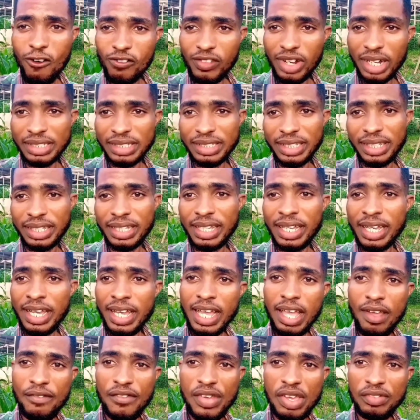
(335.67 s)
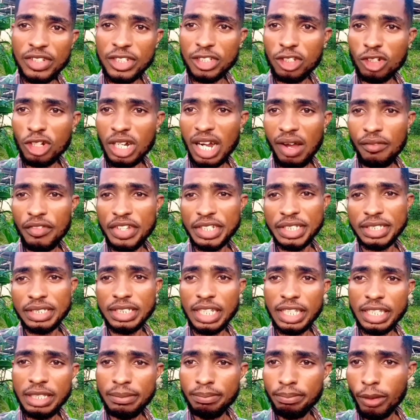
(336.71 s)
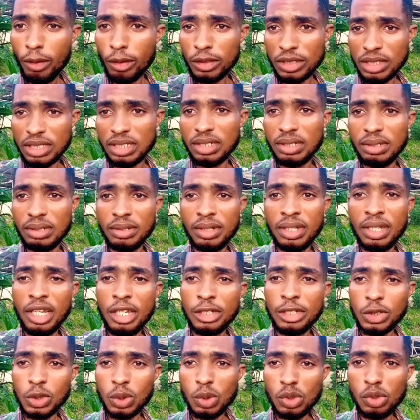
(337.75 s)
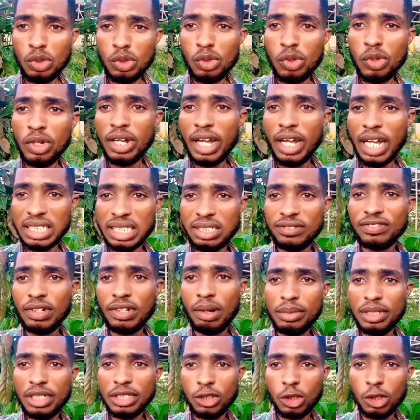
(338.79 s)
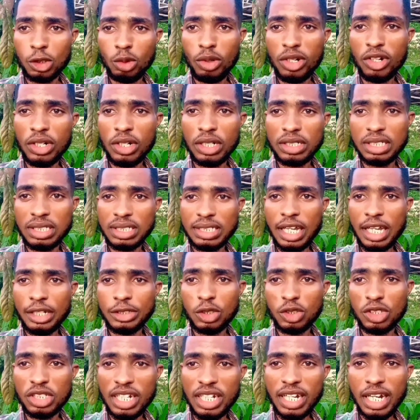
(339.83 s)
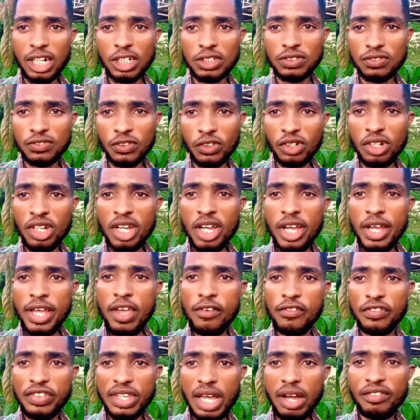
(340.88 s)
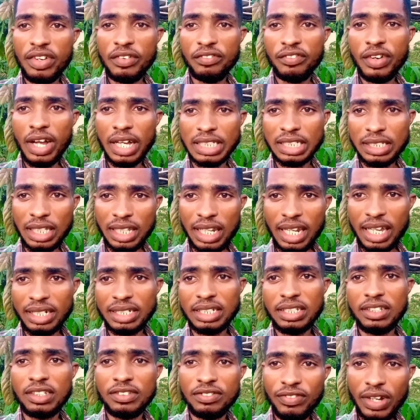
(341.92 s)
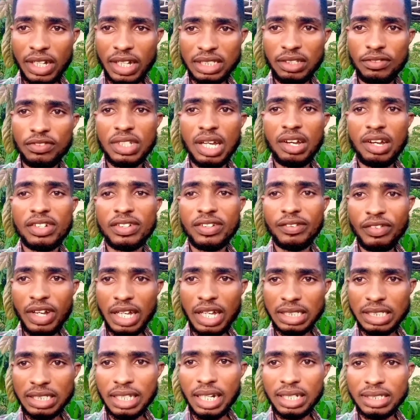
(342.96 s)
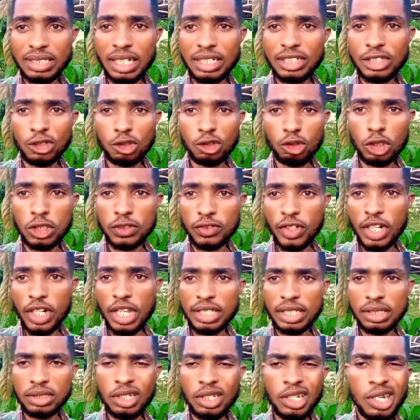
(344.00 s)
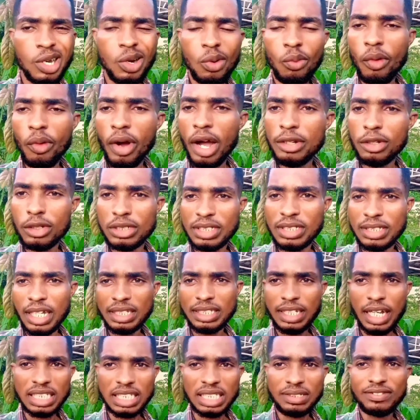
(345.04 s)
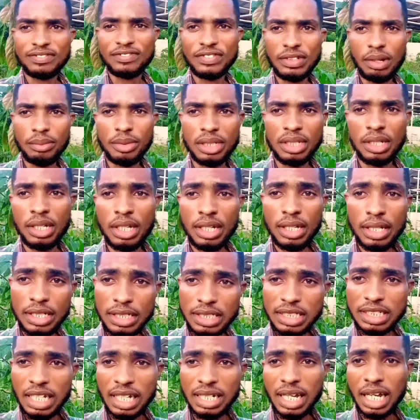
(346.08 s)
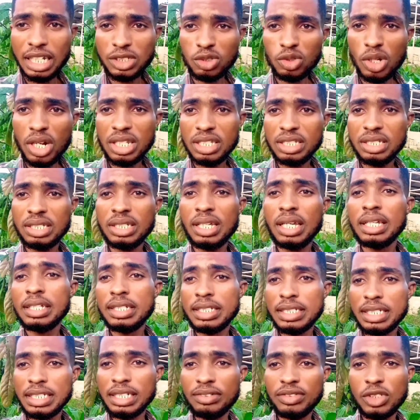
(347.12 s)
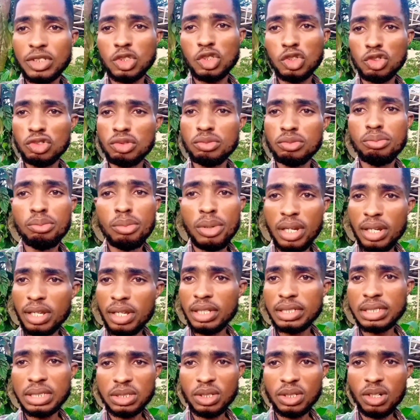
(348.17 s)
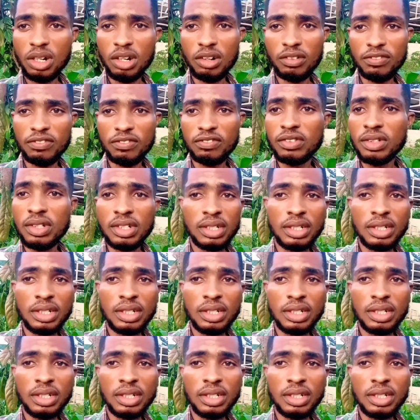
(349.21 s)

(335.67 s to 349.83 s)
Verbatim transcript: over there. Even if you don't have it, they import. So cassava farm is one of the things that you should check out for if you have a vast land. In fact, if you have a vast land that is not used for anything, why not start cassava farming? It can actually give you returns of